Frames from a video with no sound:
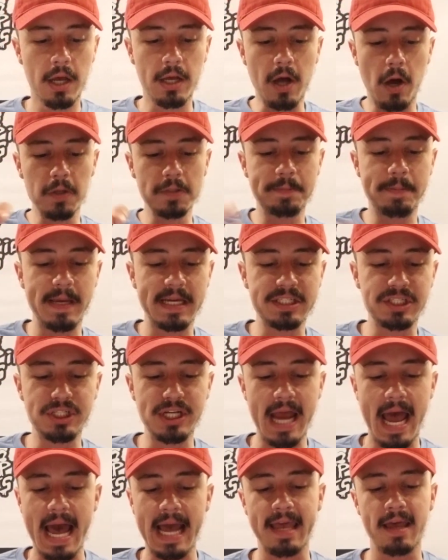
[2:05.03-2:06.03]
Ghost Picks
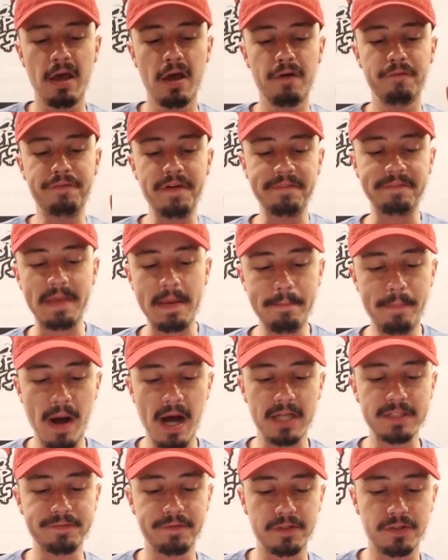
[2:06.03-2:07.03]
Jack, 50
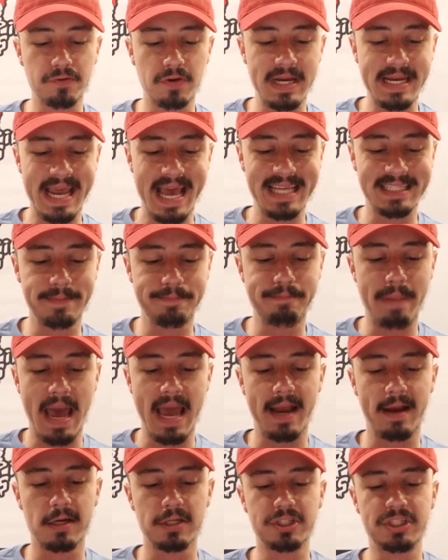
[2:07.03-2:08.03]
bucks for three days of
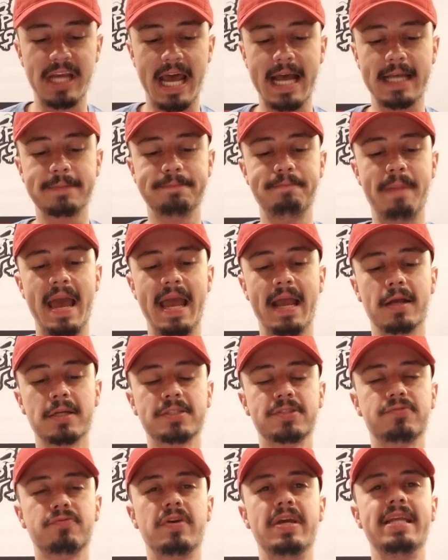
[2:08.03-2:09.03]
bangers. Jack's bangers,
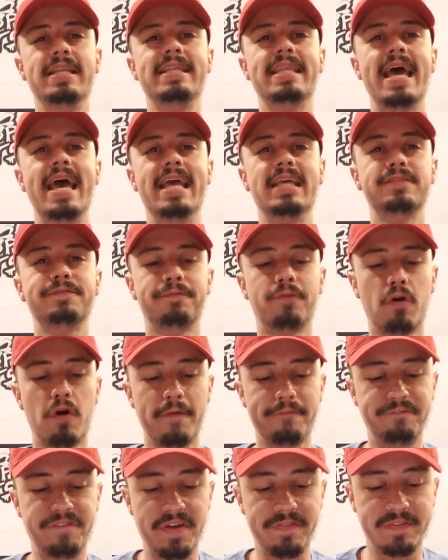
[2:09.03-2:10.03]
three days
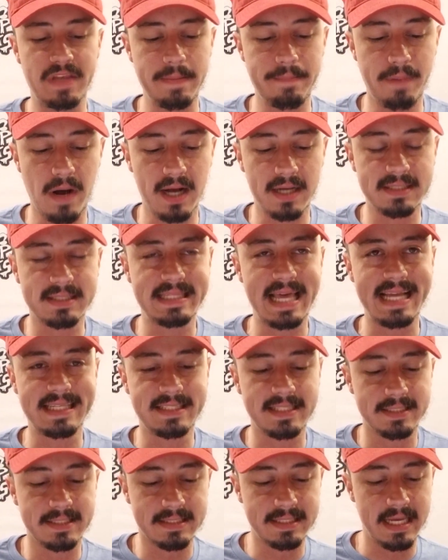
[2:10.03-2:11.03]
for 50 bucks.
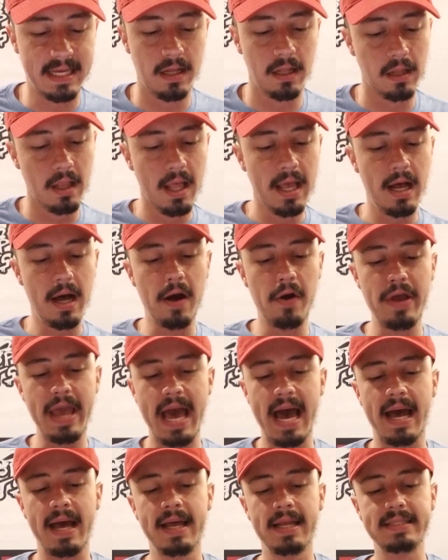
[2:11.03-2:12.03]
That's a steal. Oh
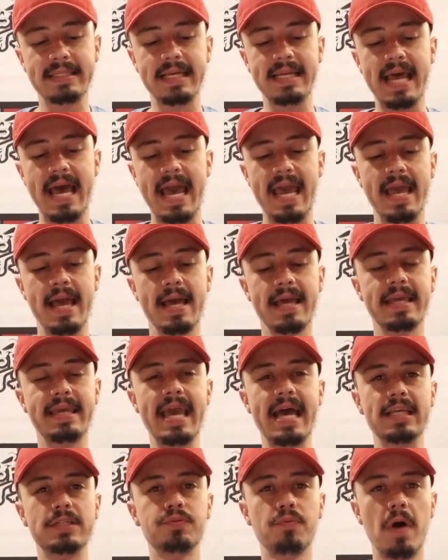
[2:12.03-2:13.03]
yeah, today,
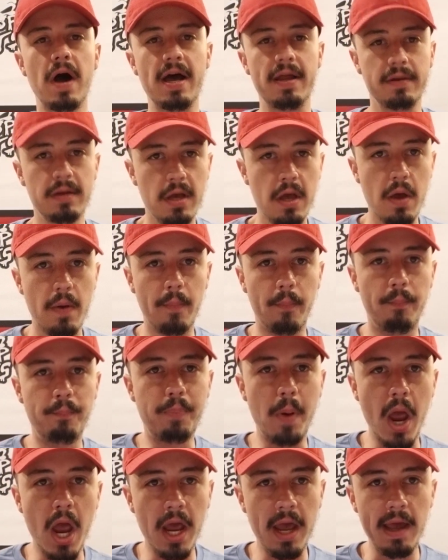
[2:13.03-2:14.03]
guess what?
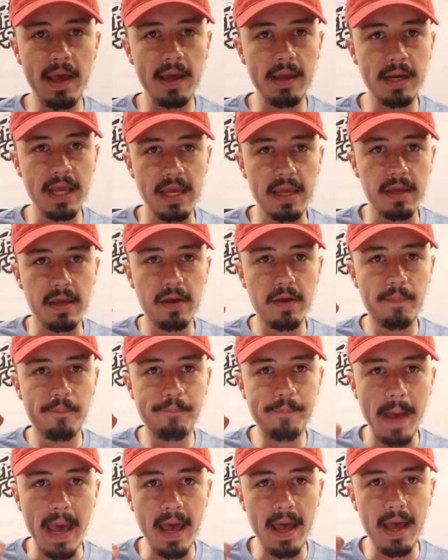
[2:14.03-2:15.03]
Benny,
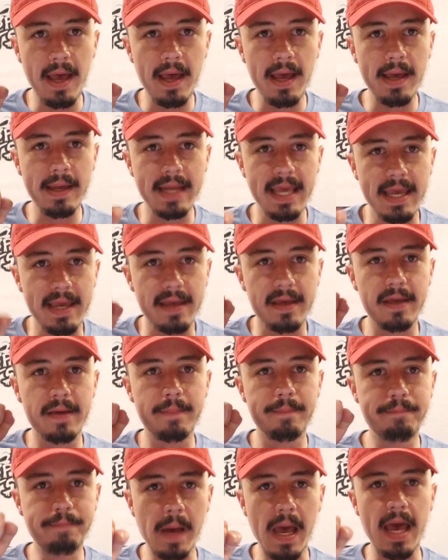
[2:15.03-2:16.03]
Benny,
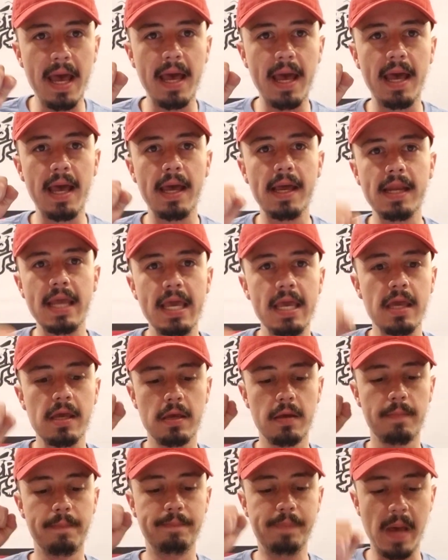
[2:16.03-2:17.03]
Benny.
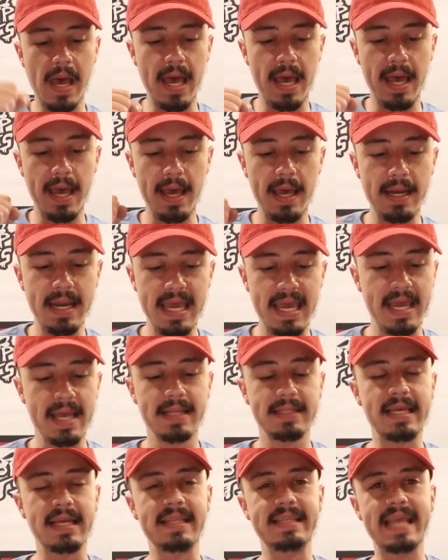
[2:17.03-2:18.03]

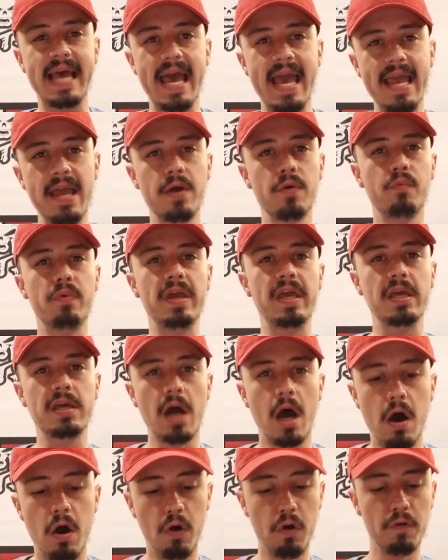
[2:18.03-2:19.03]
Benny. Today we
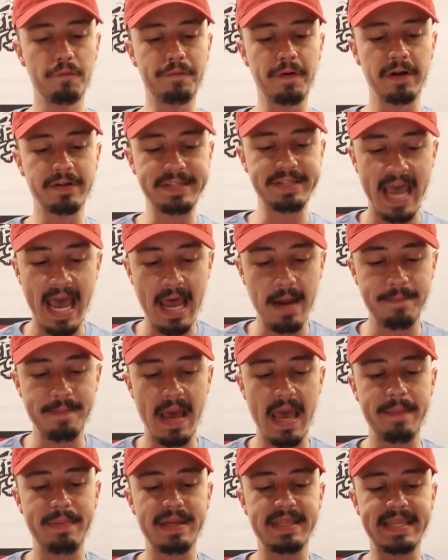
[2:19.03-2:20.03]
go for 10,
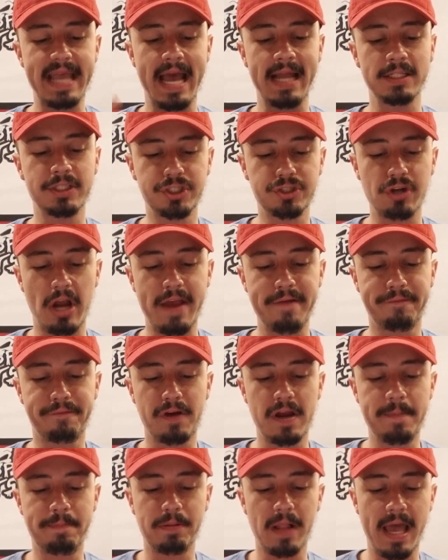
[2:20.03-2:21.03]
baby. 10 straight
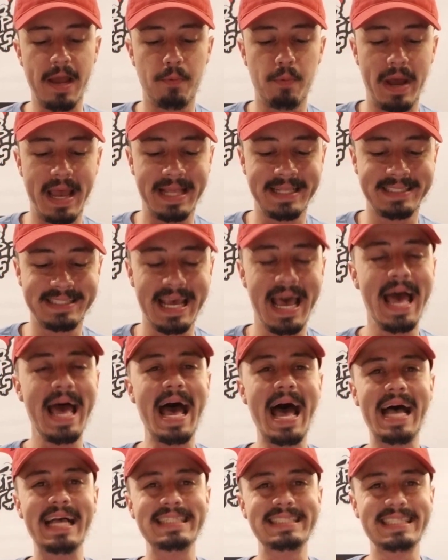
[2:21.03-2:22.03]
free play wins
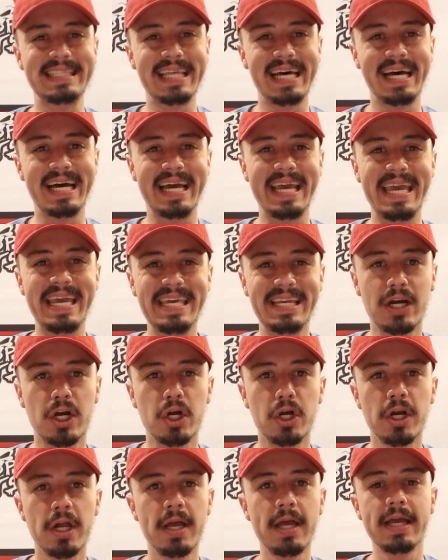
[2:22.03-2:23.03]
as the
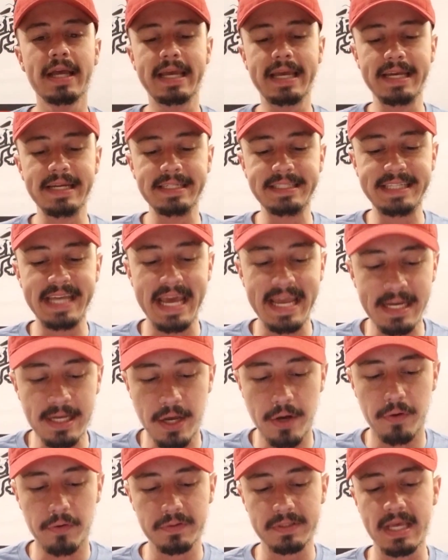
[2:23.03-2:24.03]
heater
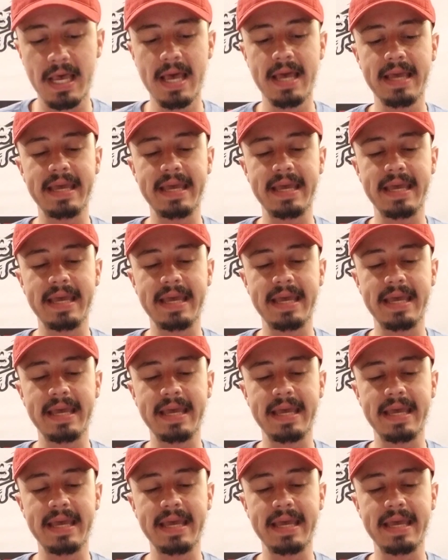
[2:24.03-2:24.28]
continues.